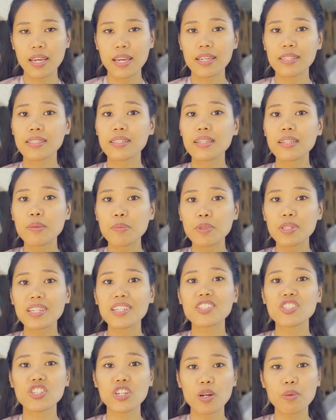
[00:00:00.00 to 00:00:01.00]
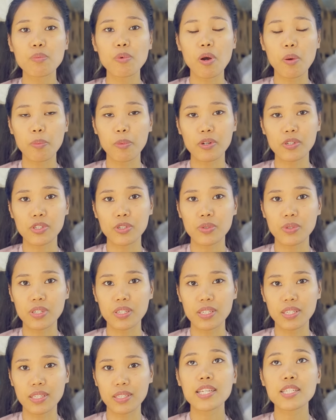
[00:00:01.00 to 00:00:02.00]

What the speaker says: is the limited job opportunities,